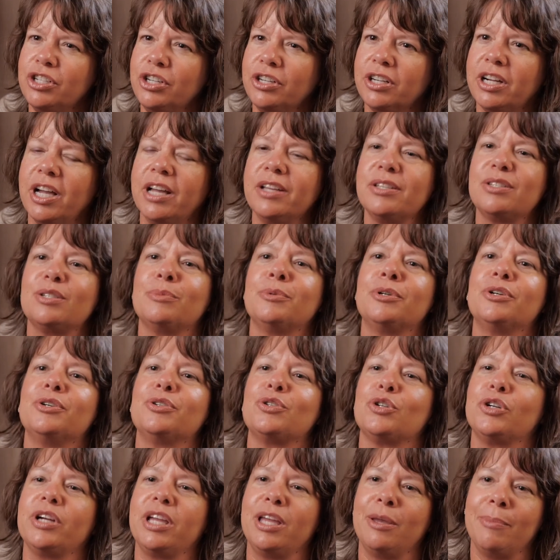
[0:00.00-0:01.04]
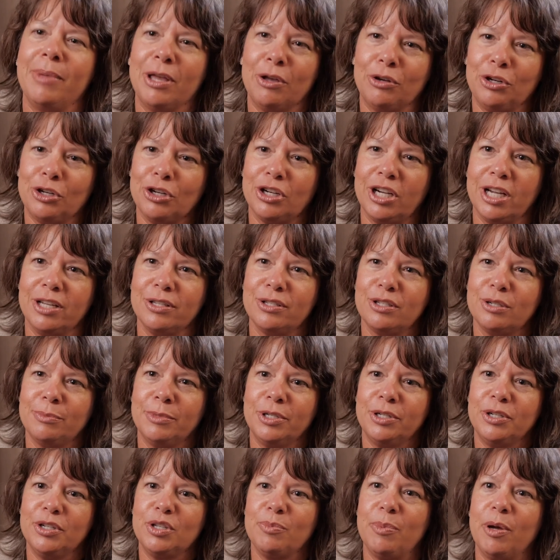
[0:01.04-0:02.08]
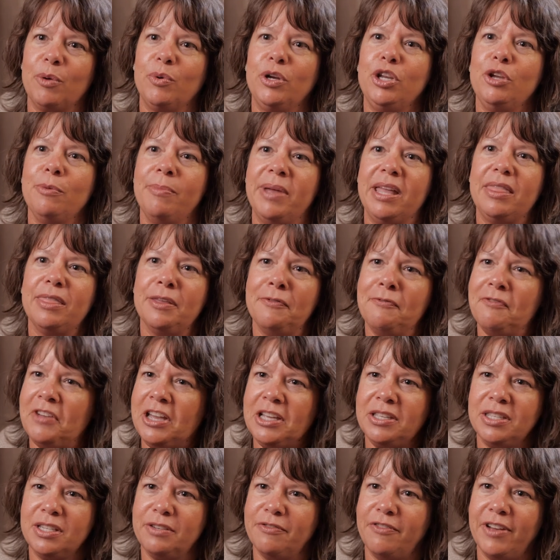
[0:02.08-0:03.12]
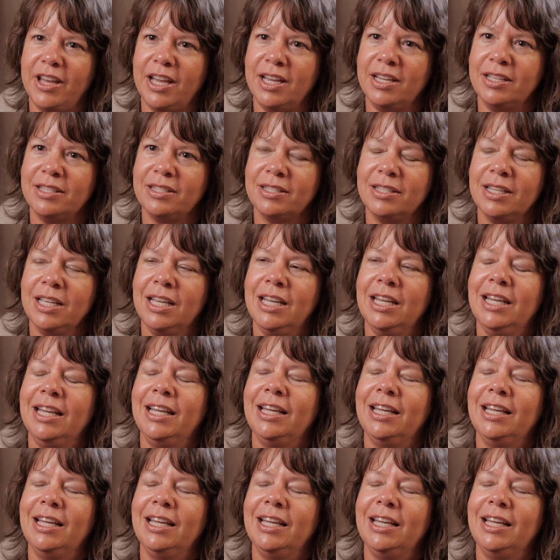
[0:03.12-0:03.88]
to your customers or email your customers, but when you meet them face to face,